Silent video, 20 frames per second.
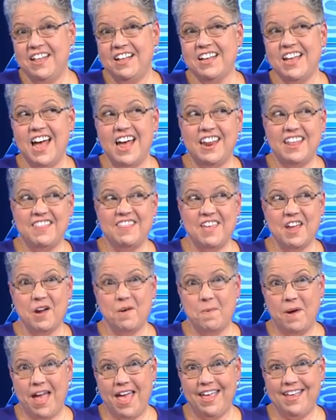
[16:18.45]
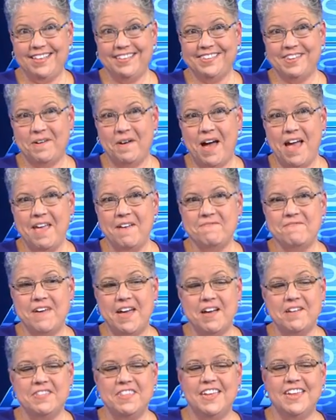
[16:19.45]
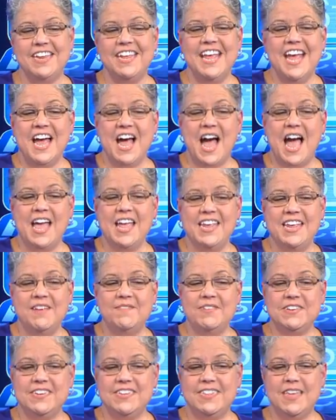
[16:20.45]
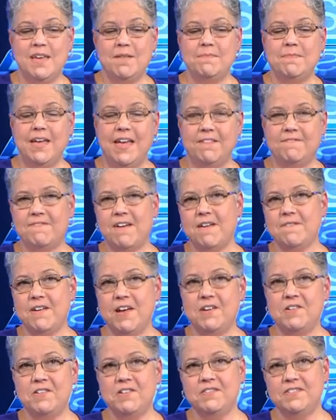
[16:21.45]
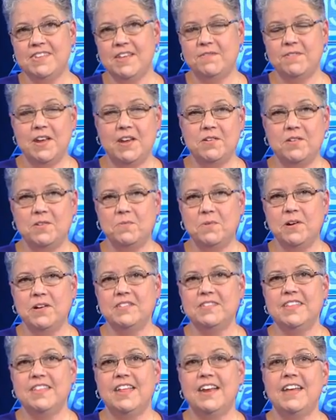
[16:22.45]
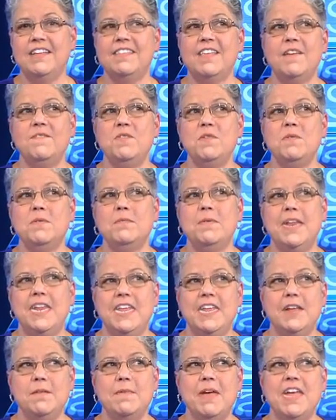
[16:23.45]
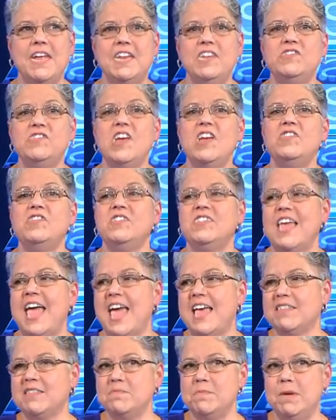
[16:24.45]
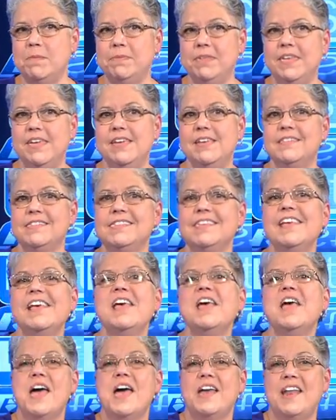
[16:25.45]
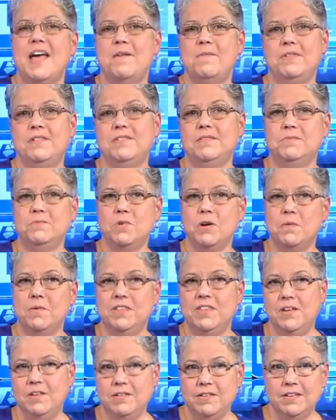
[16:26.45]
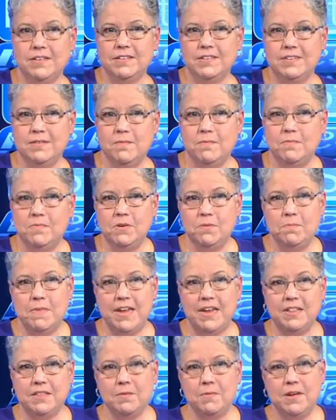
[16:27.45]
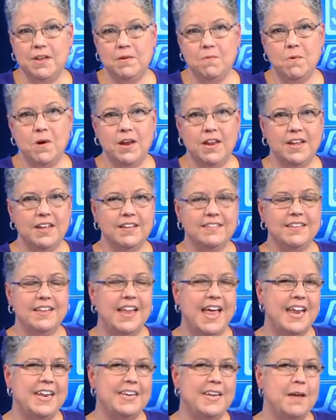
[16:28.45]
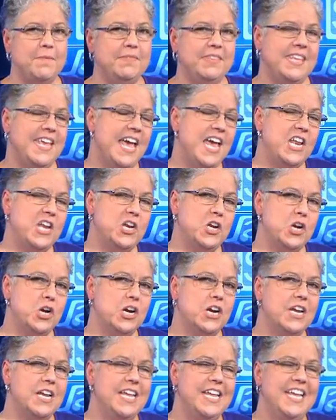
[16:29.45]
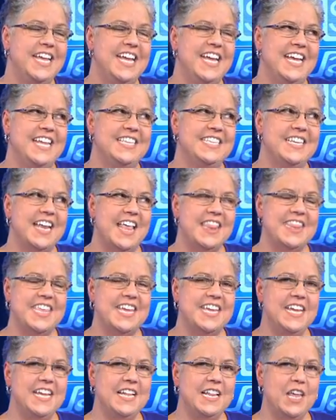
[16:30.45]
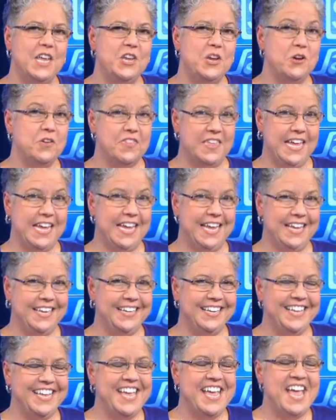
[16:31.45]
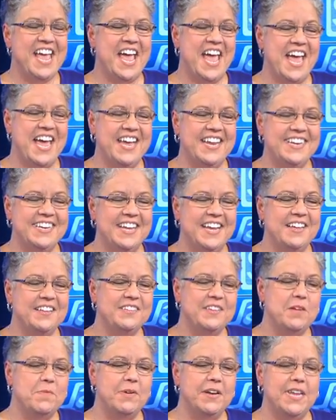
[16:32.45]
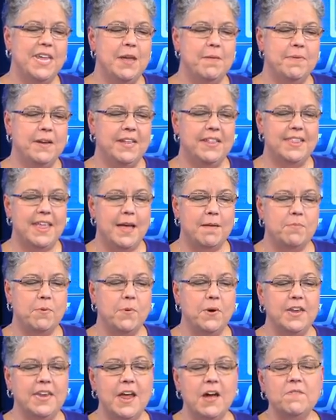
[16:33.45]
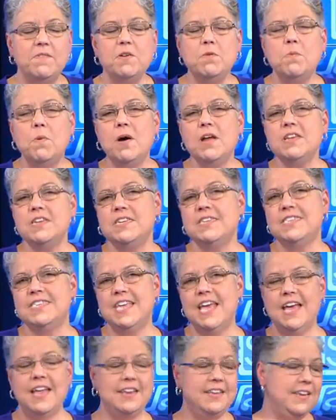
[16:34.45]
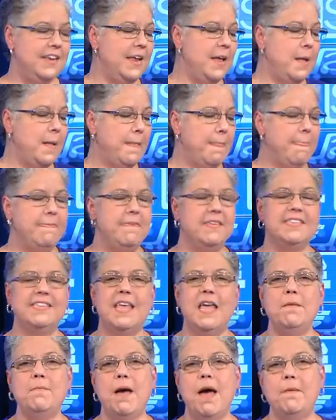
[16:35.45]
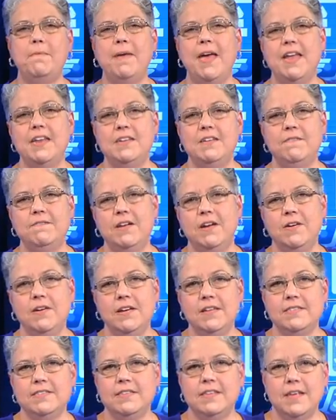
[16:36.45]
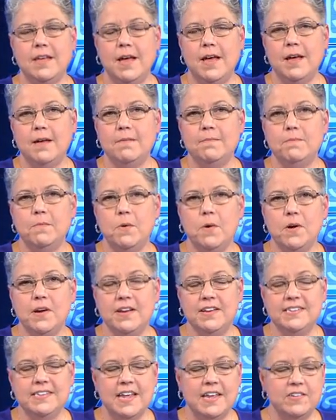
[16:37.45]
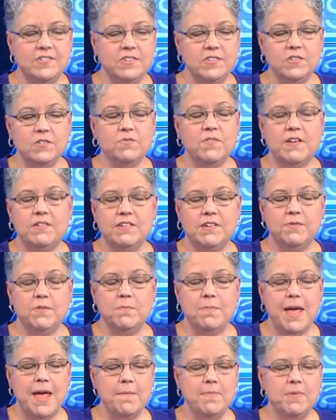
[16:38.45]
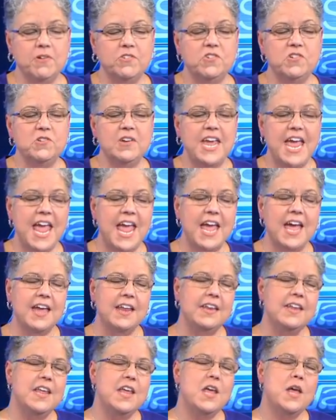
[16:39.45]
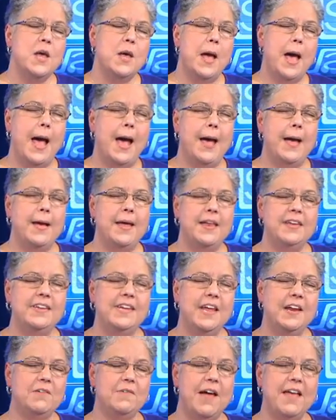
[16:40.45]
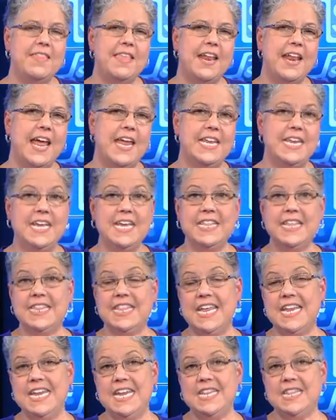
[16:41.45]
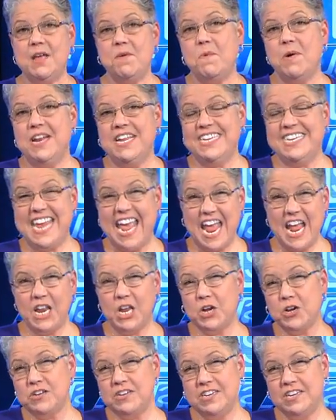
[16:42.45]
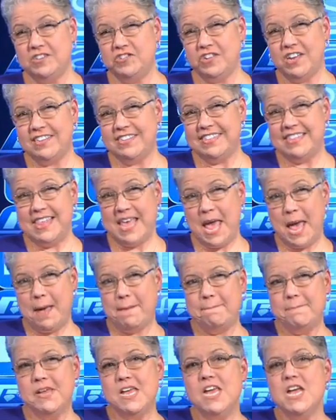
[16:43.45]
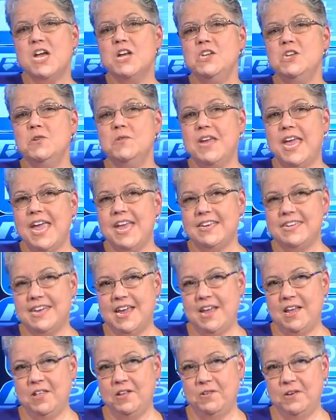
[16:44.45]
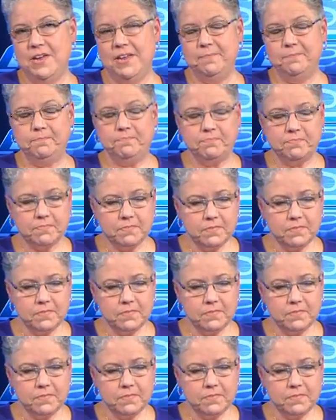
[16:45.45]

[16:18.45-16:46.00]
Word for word: They'll cut it their way. So I have found that I give it to them at five hundred, seven hundred words, and then I say, if you want to make any changes, ask me, please, and I will work with you to, to, to make it the way you want it, because a lot of times the editor is not thinking like you're thinking. And uh, so you want to keep it at that point. Now, if you want to send the same op-ed to various um, organizations or different papers, you can. Uh, and to get around that idea that they need, they want it tailored to just them, you can tailor it.